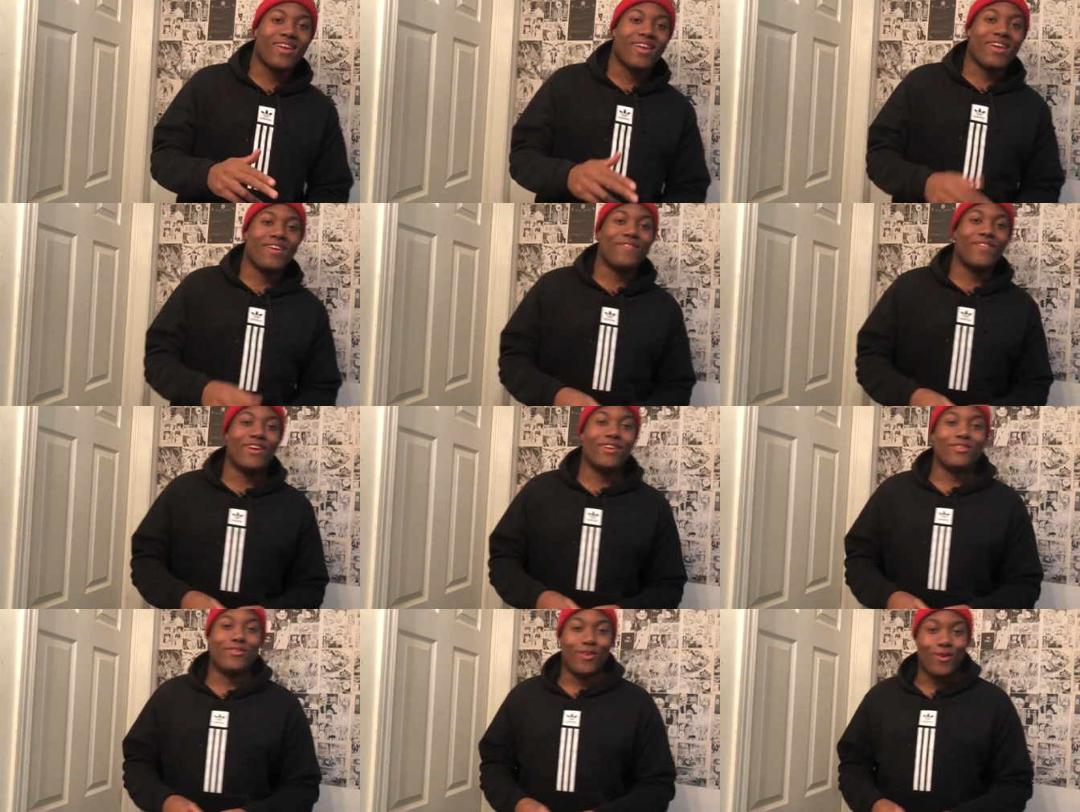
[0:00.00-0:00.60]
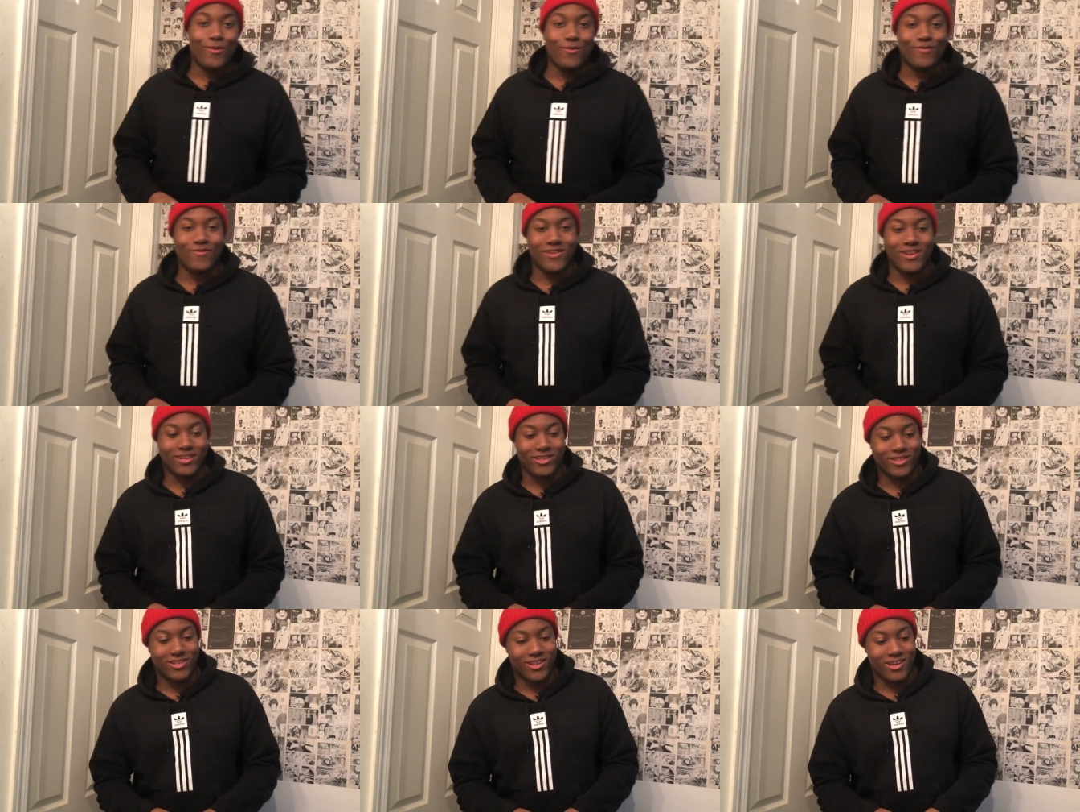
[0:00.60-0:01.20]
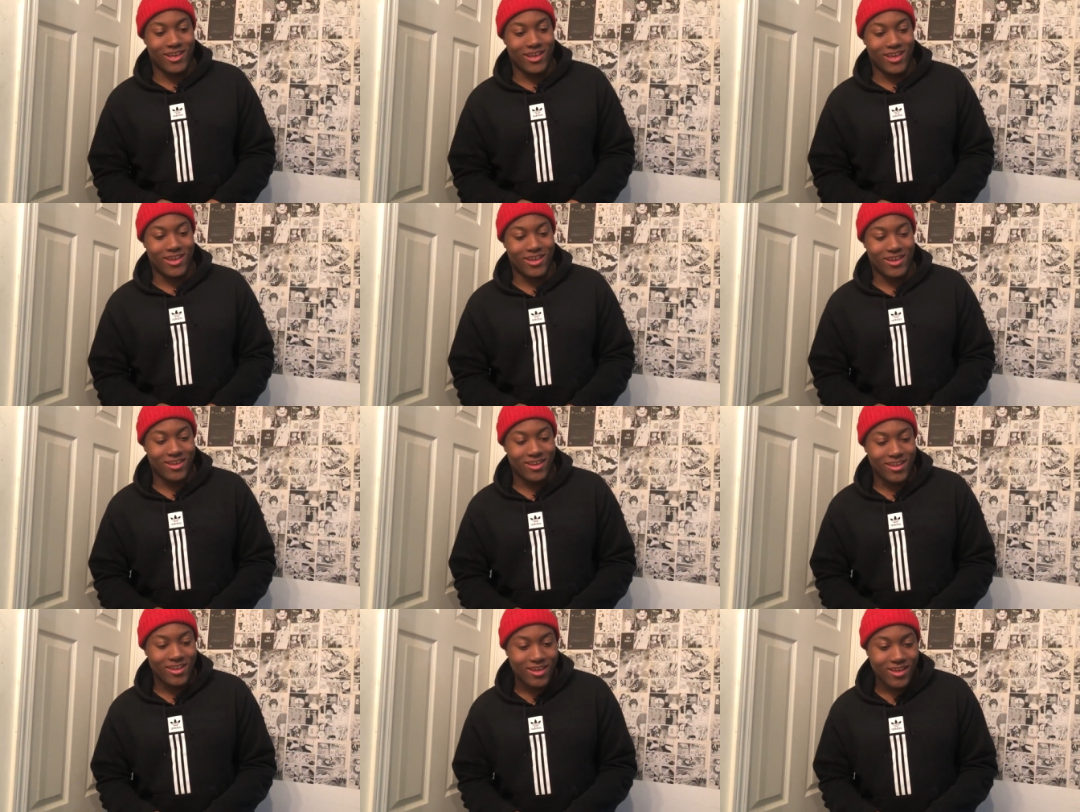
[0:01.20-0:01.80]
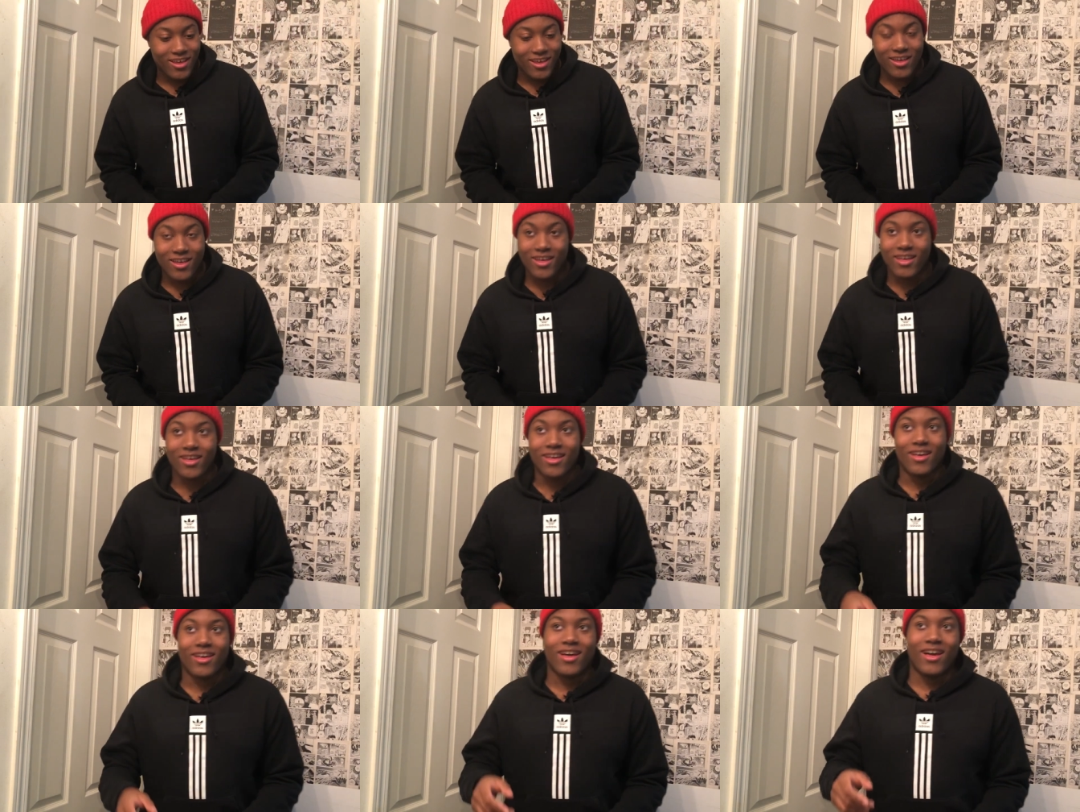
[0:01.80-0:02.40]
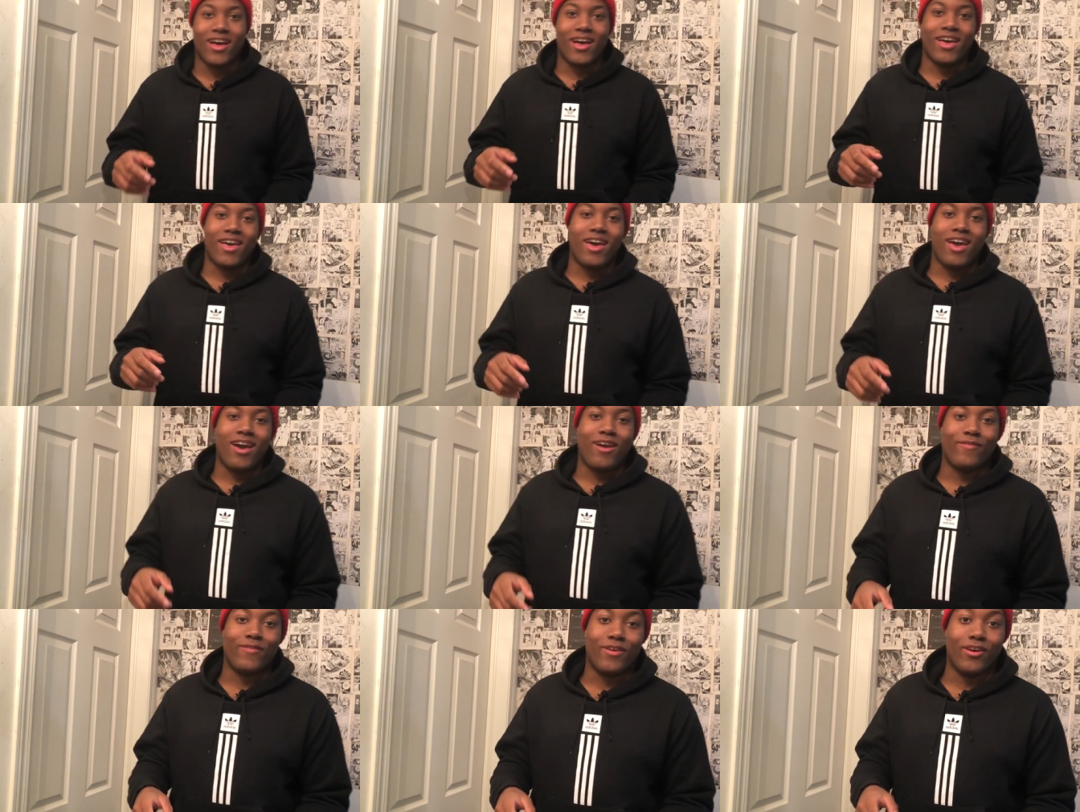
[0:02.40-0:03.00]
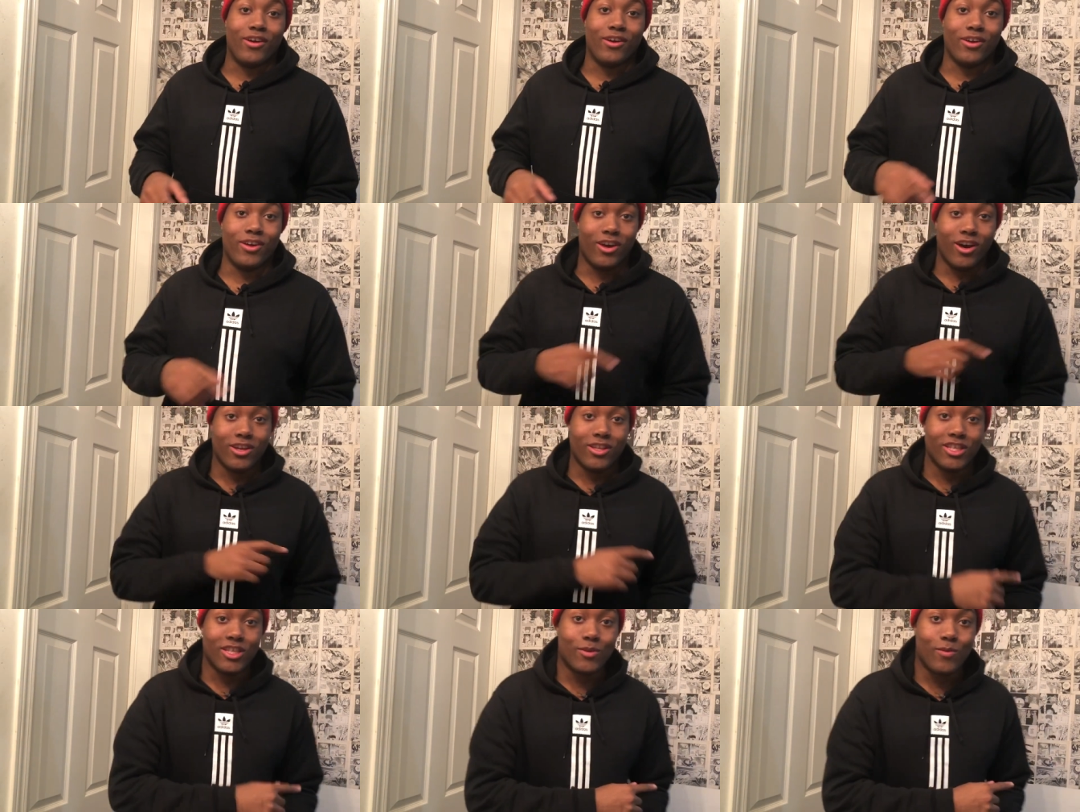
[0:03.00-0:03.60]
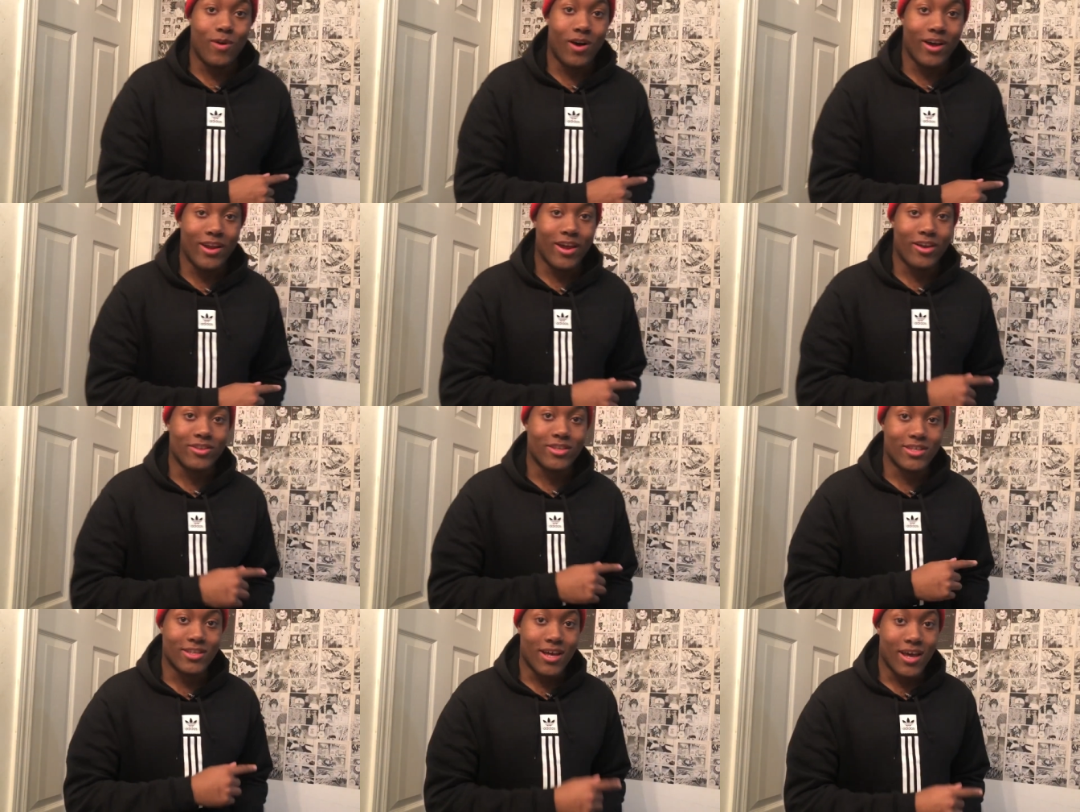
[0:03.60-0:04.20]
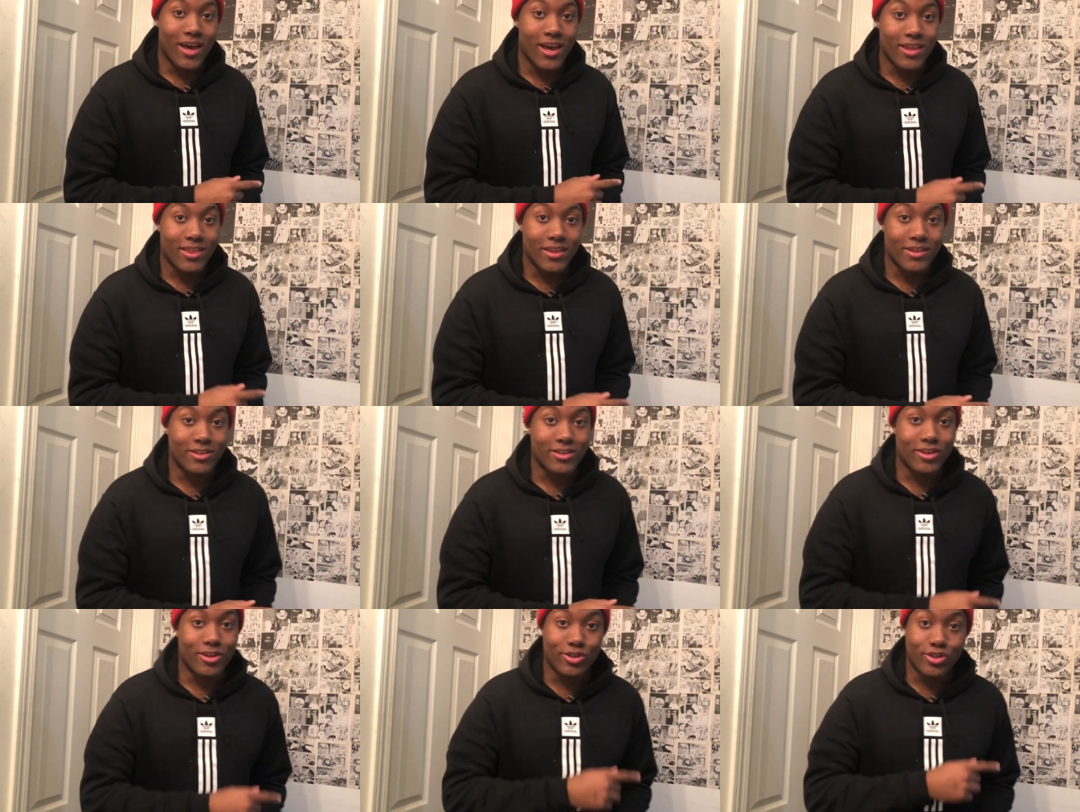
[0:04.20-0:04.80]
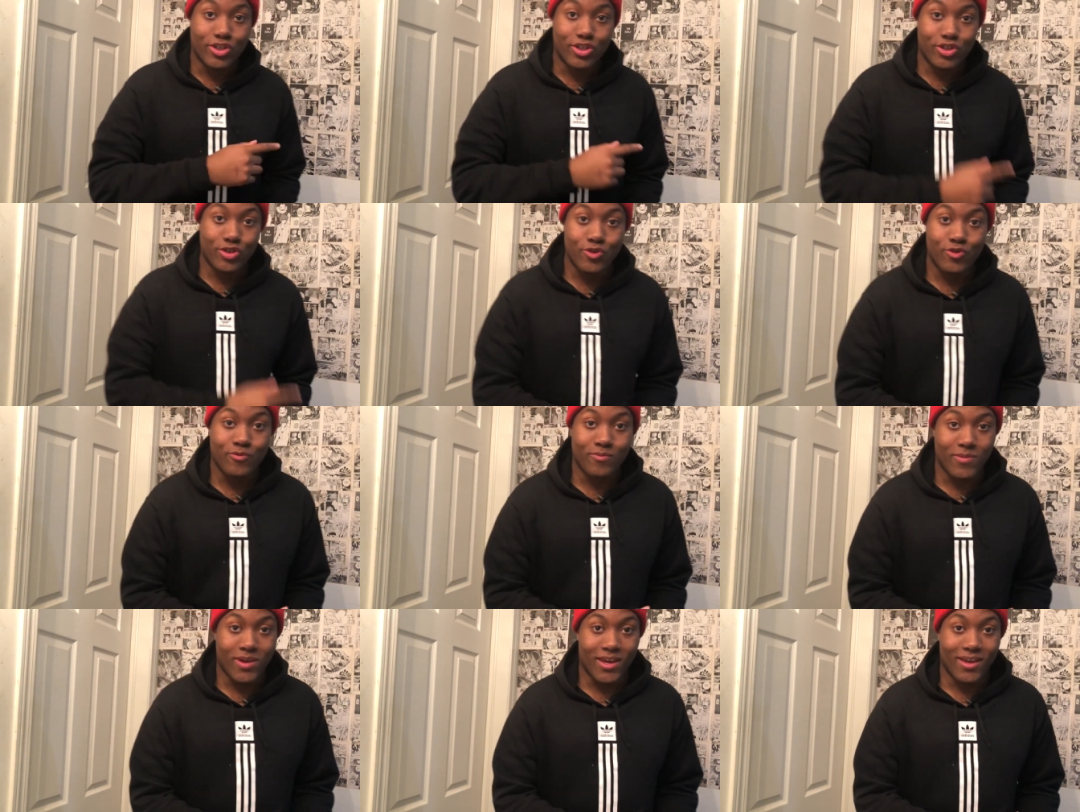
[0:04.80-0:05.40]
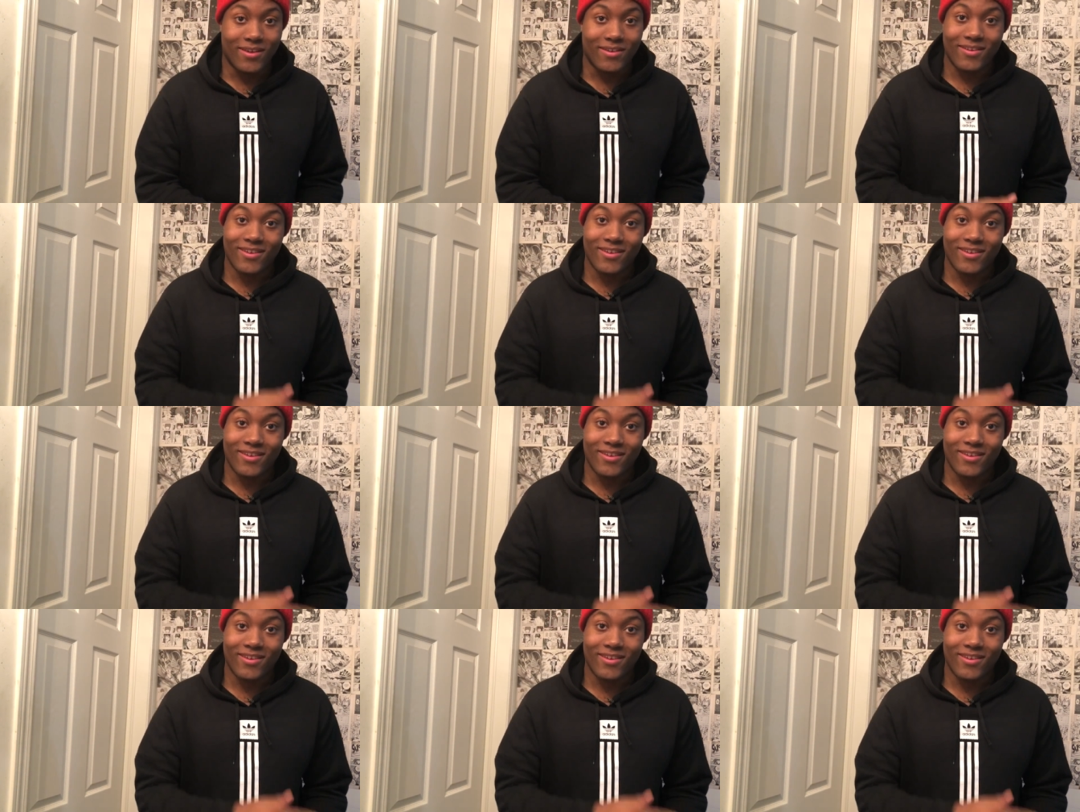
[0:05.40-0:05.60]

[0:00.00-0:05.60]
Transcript: If I don't finish today, I have a gun squad outside that's gonna shoot me.